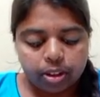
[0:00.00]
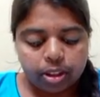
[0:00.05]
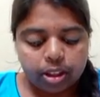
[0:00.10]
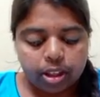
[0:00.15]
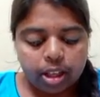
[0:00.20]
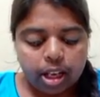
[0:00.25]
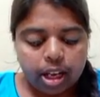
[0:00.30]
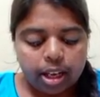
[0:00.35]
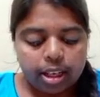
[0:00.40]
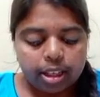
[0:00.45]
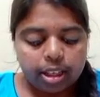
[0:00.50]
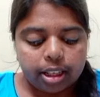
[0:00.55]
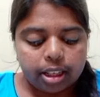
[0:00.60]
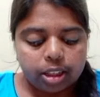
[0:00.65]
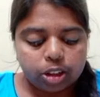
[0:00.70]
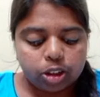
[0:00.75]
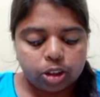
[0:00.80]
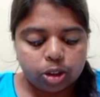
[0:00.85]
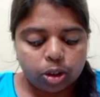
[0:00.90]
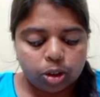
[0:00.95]
So
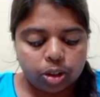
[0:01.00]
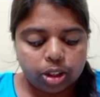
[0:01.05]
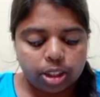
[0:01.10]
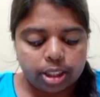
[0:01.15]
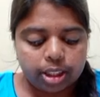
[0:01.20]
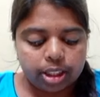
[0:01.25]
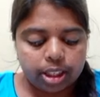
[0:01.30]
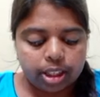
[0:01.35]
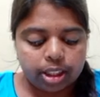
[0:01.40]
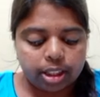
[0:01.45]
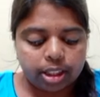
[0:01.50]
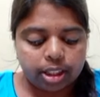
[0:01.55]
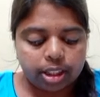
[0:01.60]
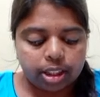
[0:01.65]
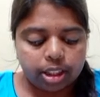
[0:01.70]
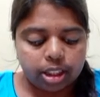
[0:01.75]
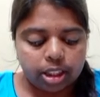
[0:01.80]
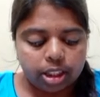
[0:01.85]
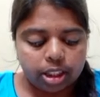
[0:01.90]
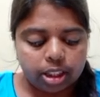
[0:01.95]
here
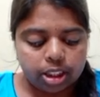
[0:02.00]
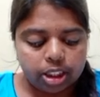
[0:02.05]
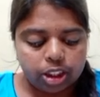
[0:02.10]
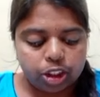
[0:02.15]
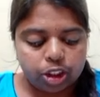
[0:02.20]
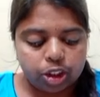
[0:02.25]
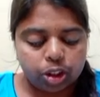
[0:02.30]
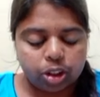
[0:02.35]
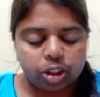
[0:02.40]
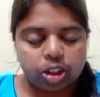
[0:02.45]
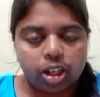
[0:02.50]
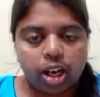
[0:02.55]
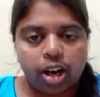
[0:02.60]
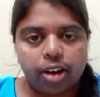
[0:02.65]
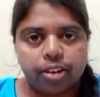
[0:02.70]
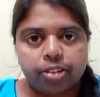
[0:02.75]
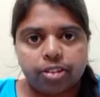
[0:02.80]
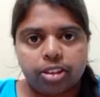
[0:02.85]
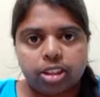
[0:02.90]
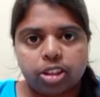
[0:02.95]
it shows hardware
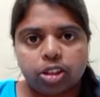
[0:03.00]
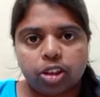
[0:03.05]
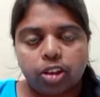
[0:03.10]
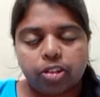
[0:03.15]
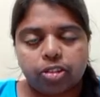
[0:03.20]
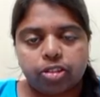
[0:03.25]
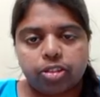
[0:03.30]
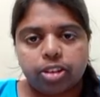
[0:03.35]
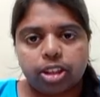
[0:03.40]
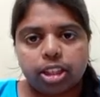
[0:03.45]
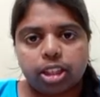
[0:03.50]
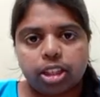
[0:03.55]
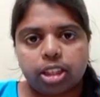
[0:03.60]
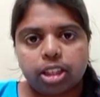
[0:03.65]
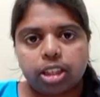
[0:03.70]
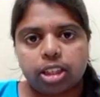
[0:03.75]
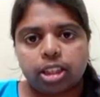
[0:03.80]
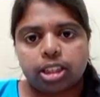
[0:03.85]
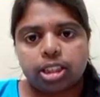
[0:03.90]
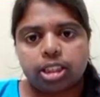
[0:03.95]
software
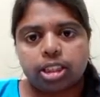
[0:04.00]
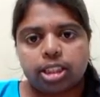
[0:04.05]
design.